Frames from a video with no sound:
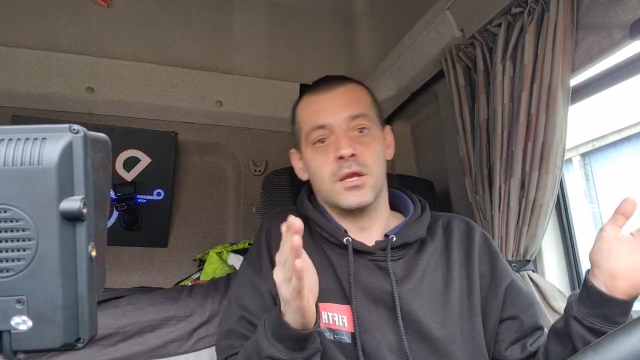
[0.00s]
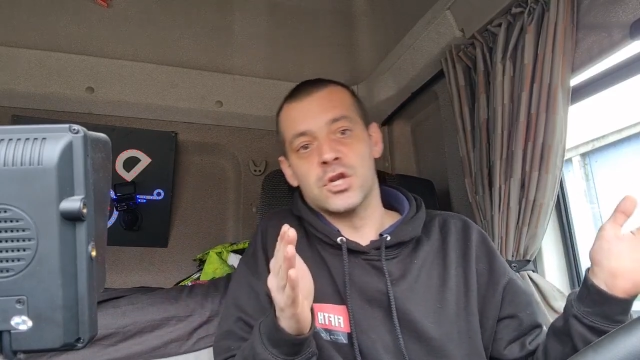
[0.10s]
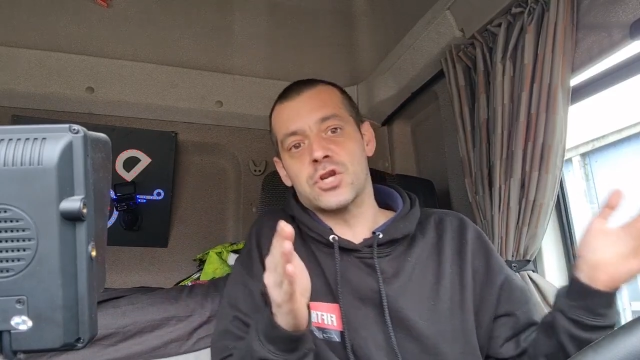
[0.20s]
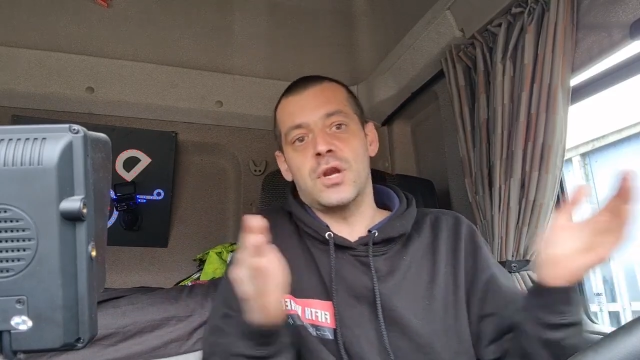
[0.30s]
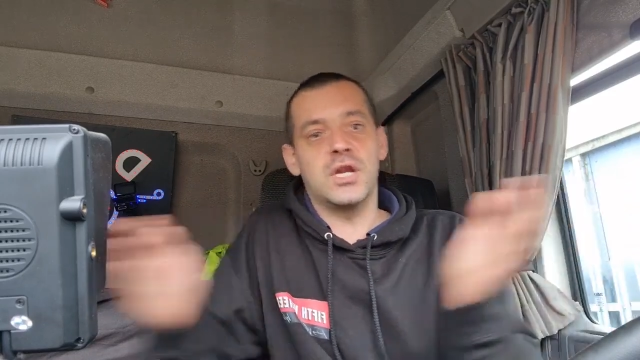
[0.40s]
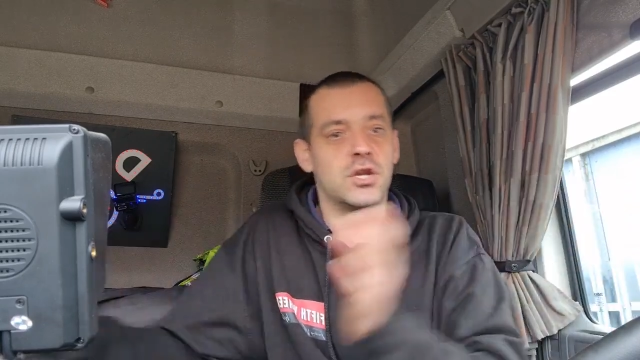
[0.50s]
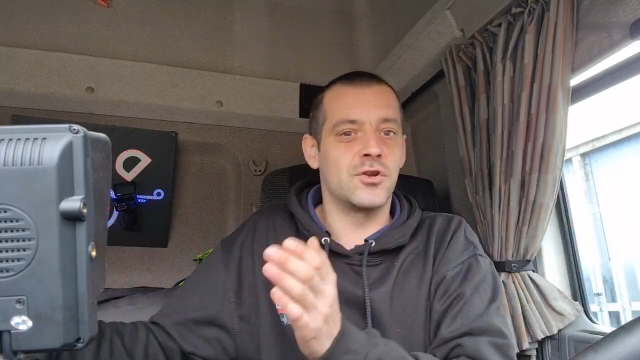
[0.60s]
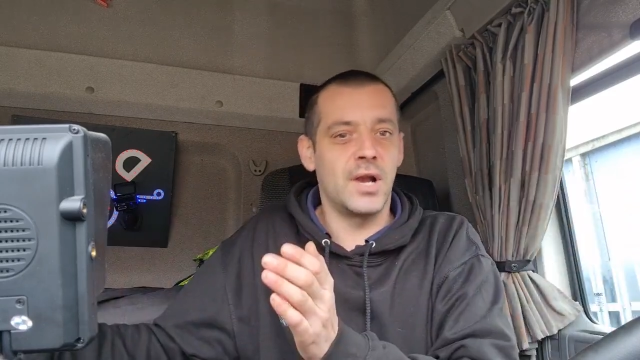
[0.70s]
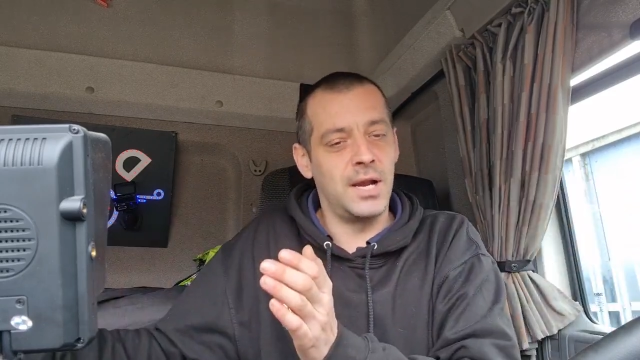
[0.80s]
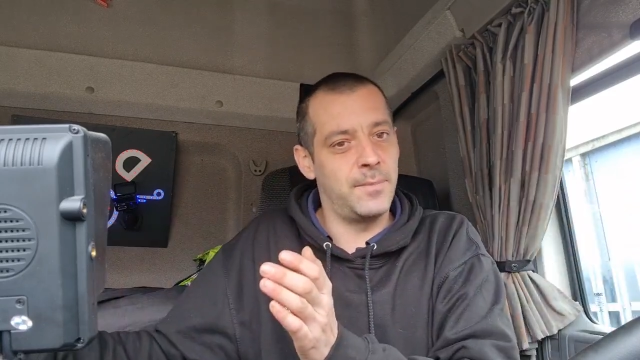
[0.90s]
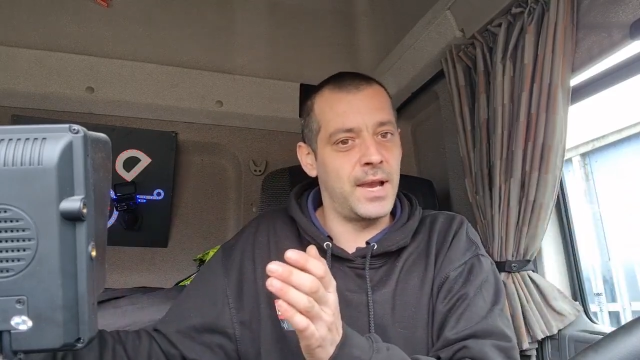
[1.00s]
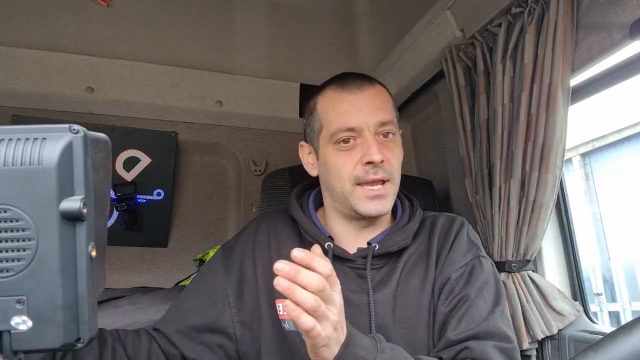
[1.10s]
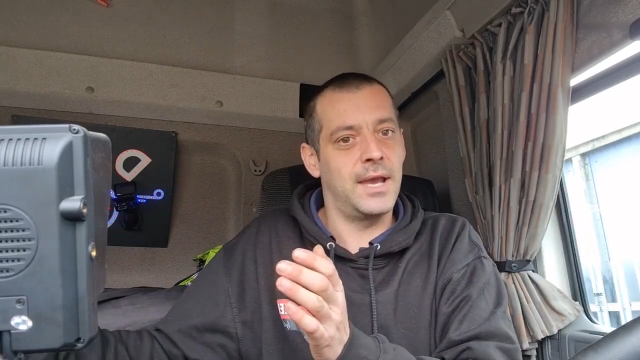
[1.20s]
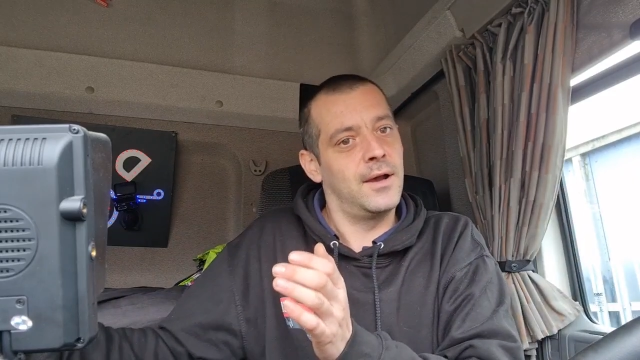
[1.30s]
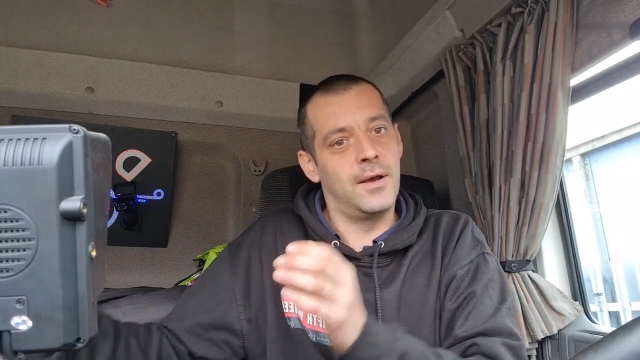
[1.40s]
stretch the trailer
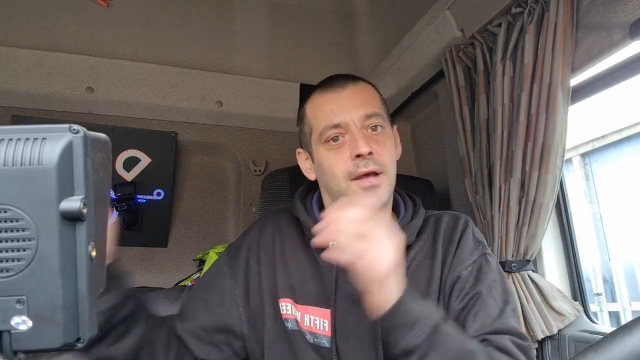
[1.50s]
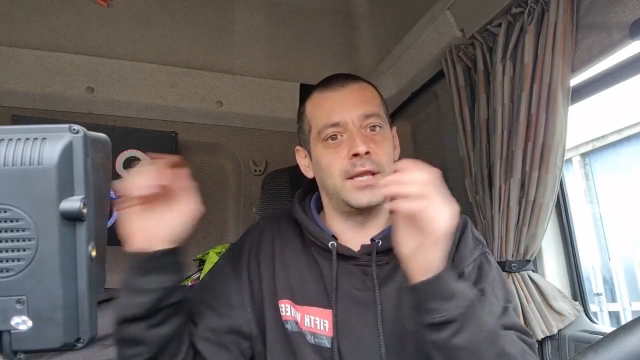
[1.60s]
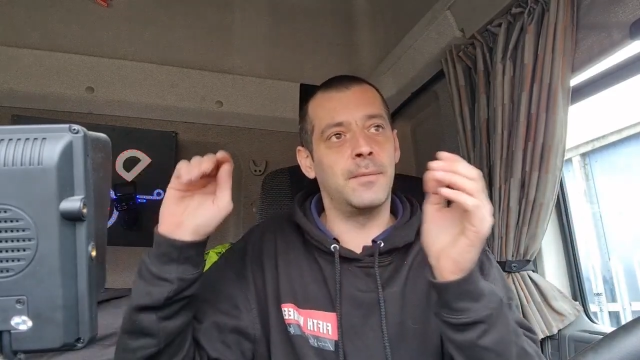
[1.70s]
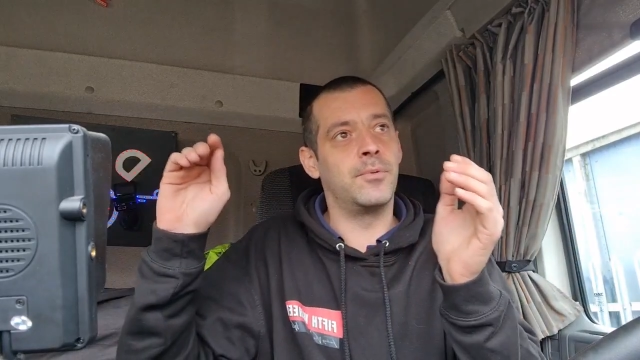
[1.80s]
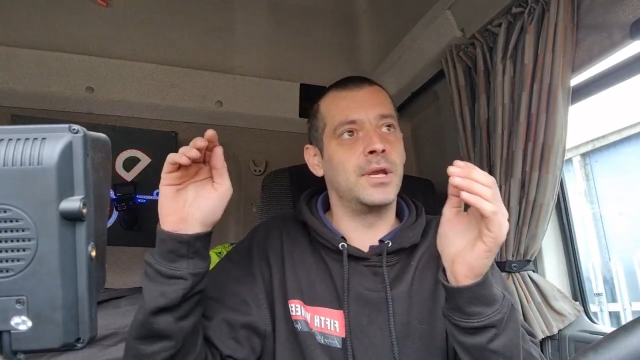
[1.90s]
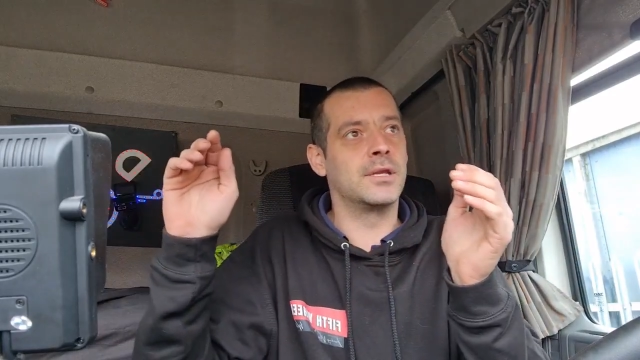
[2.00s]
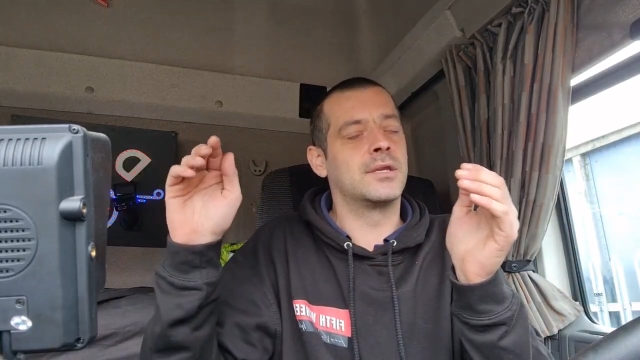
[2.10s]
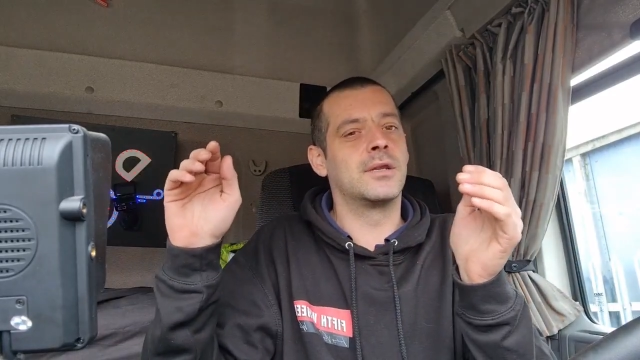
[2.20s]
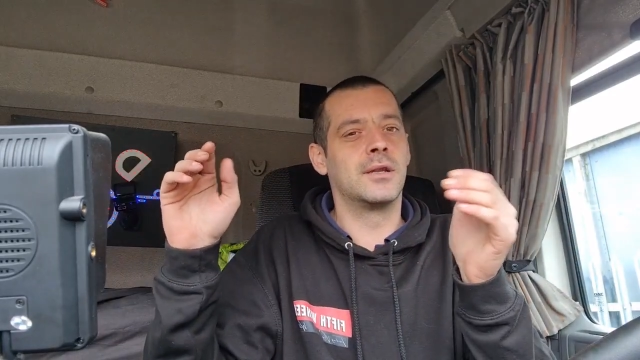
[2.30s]
back out, and that brings